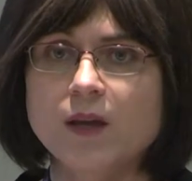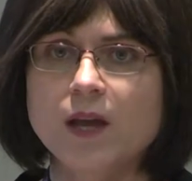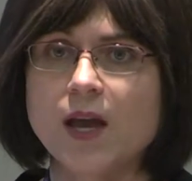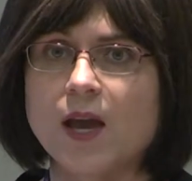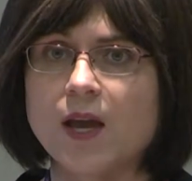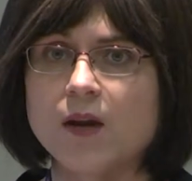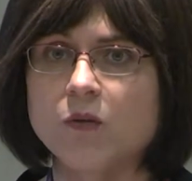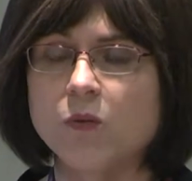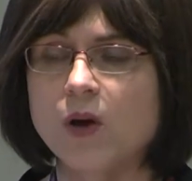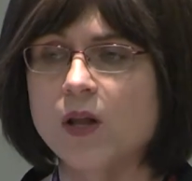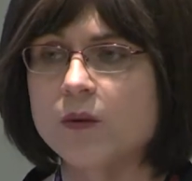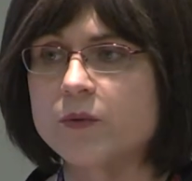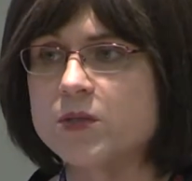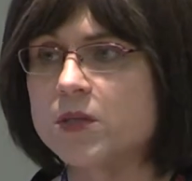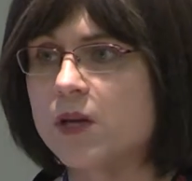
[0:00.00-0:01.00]
And while
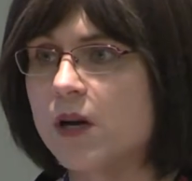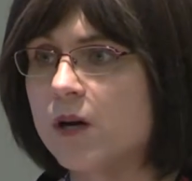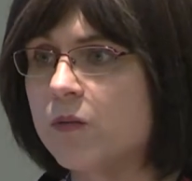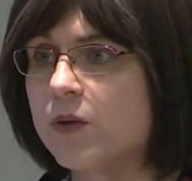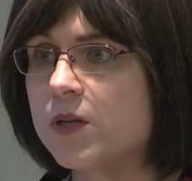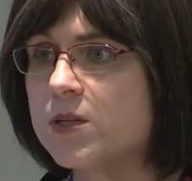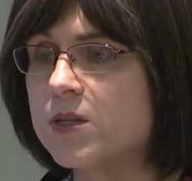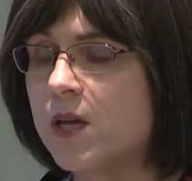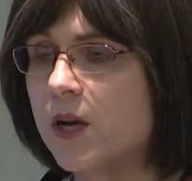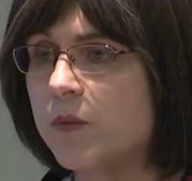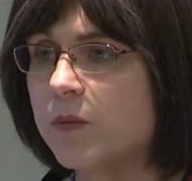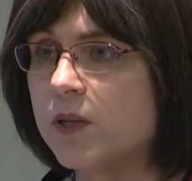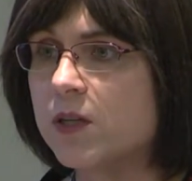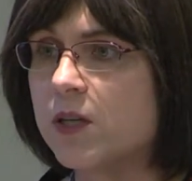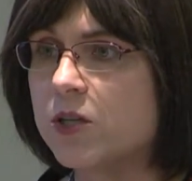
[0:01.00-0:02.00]
it was there, we set up
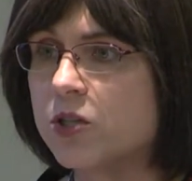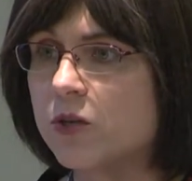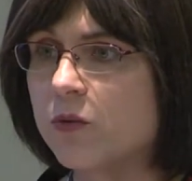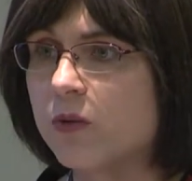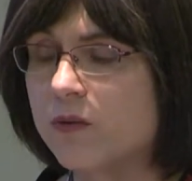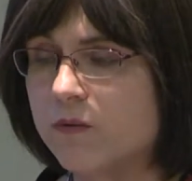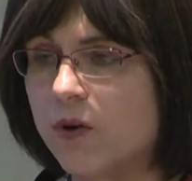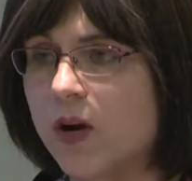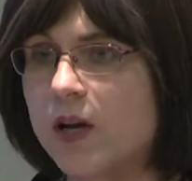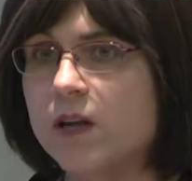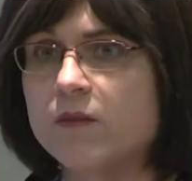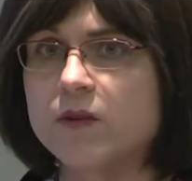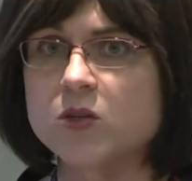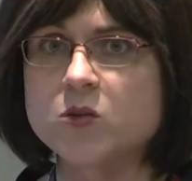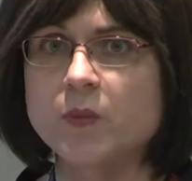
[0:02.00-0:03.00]
the teacher with a variety
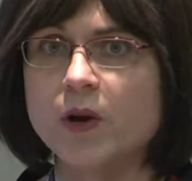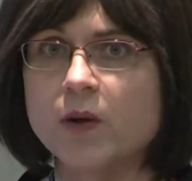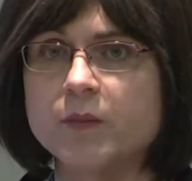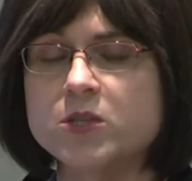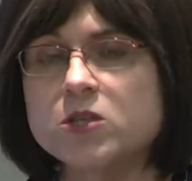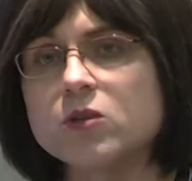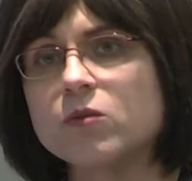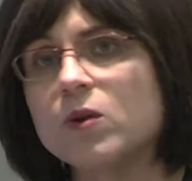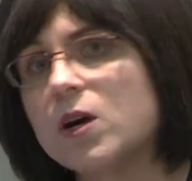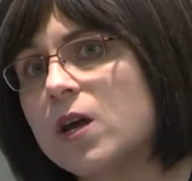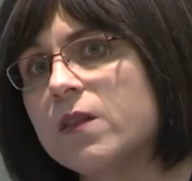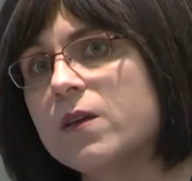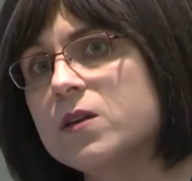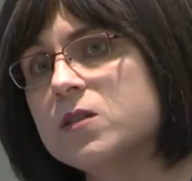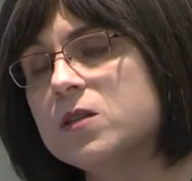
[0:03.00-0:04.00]
of experiments to run
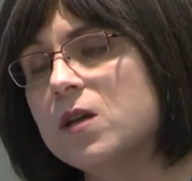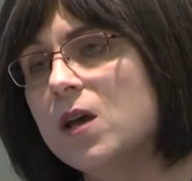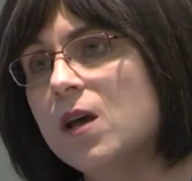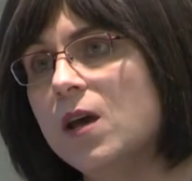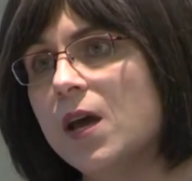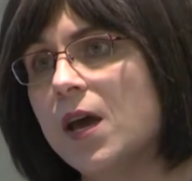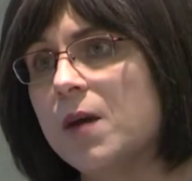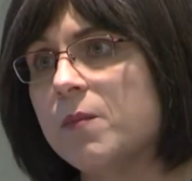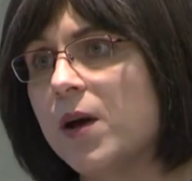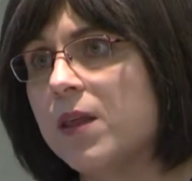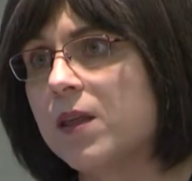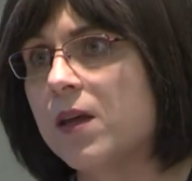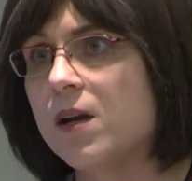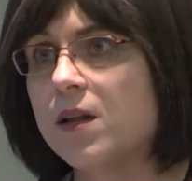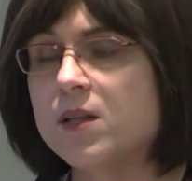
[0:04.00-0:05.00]
on this. And by
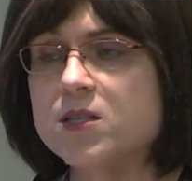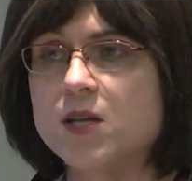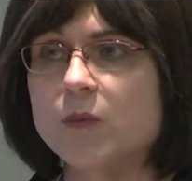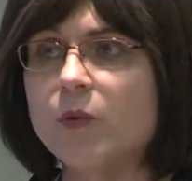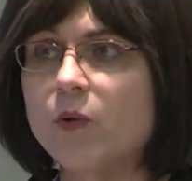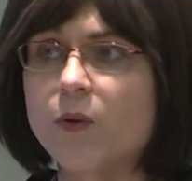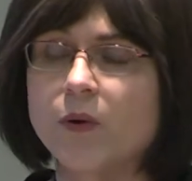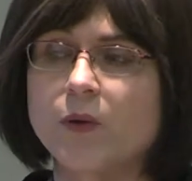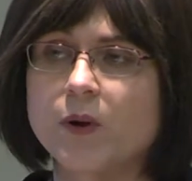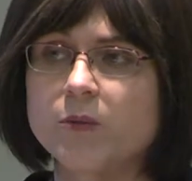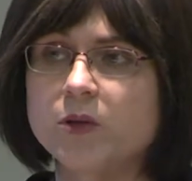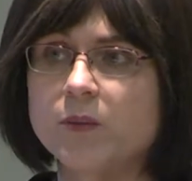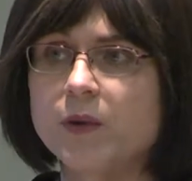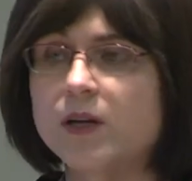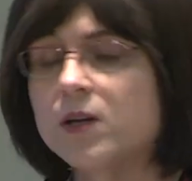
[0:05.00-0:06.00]
the end of the summer, we were
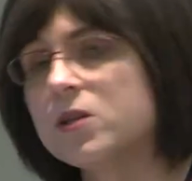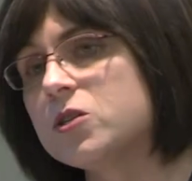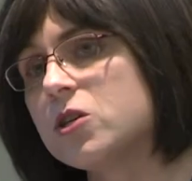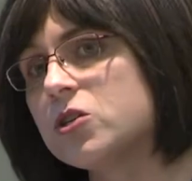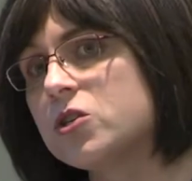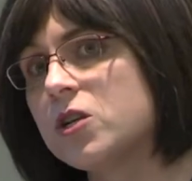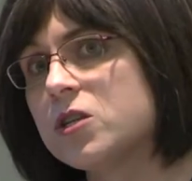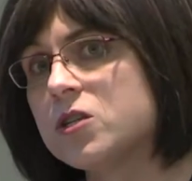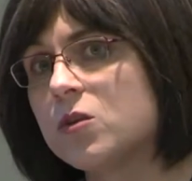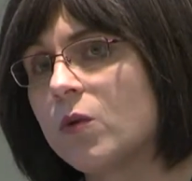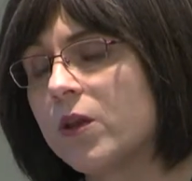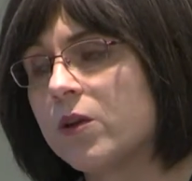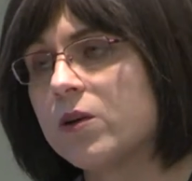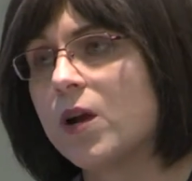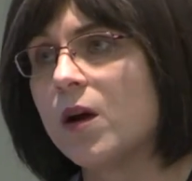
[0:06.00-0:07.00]
able to make a decision as to
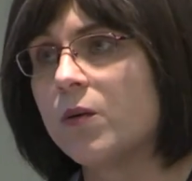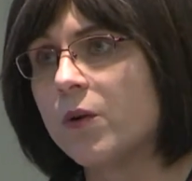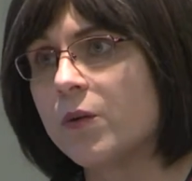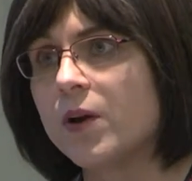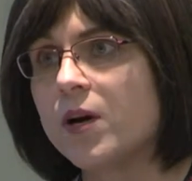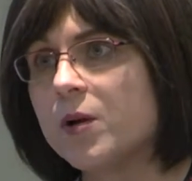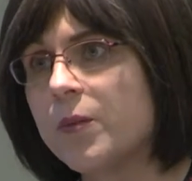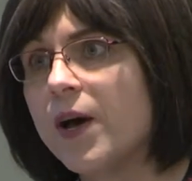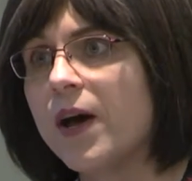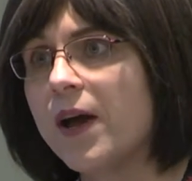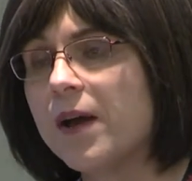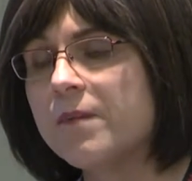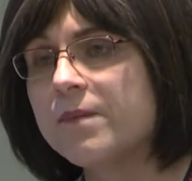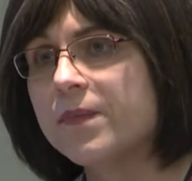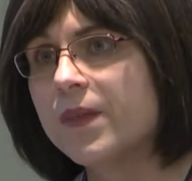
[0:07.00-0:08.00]
whether or not we wanted to buy.
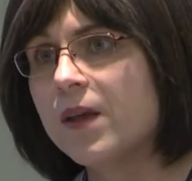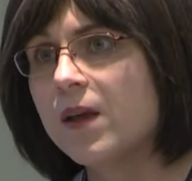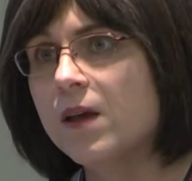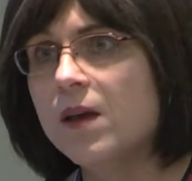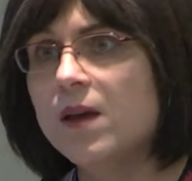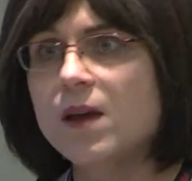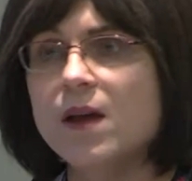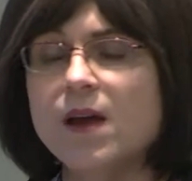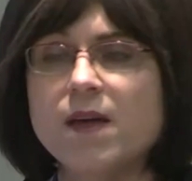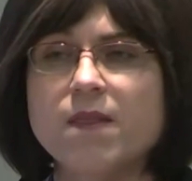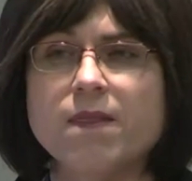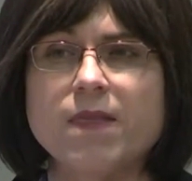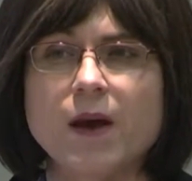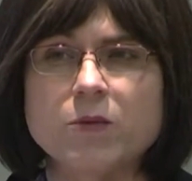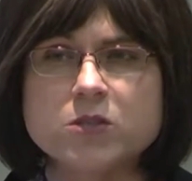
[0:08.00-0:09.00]

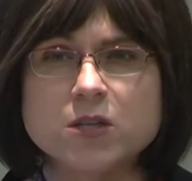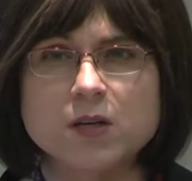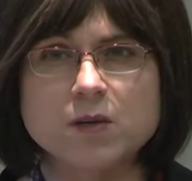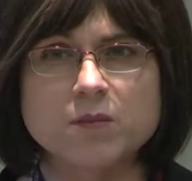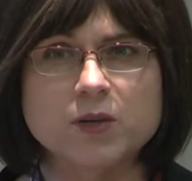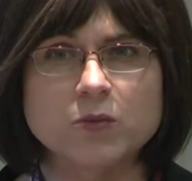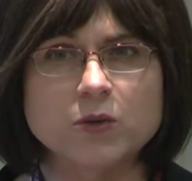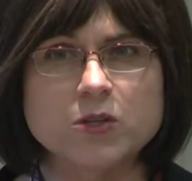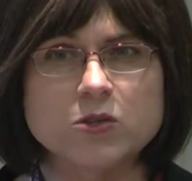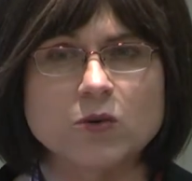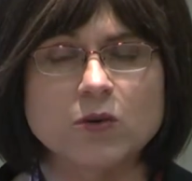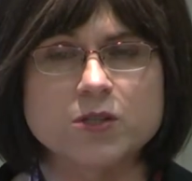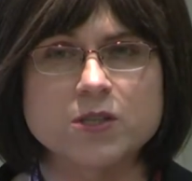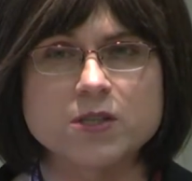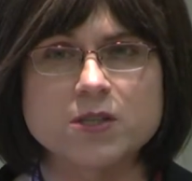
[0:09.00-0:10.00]
That was going to be
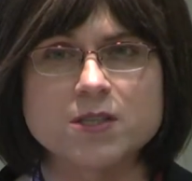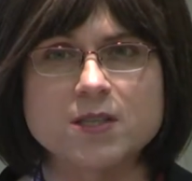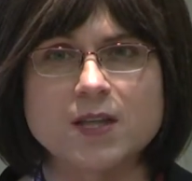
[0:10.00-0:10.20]
resources